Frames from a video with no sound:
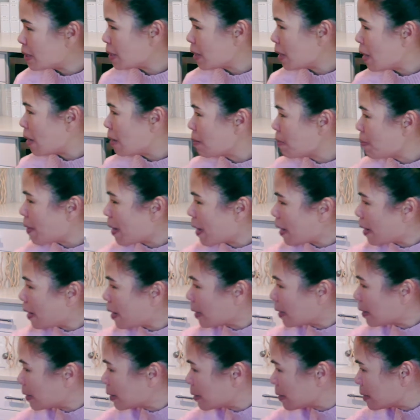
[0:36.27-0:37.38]
unpack
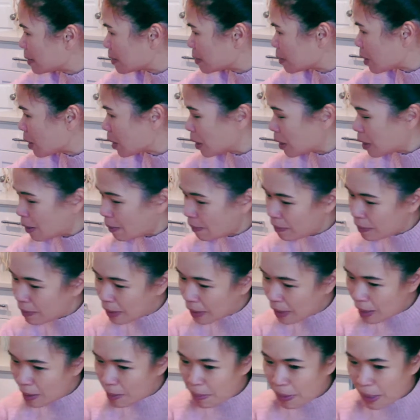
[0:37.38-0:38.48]
this
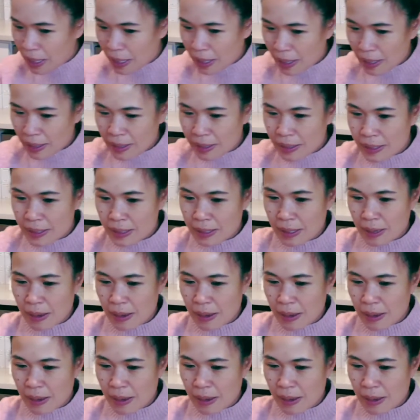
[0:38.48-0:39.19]
lovely box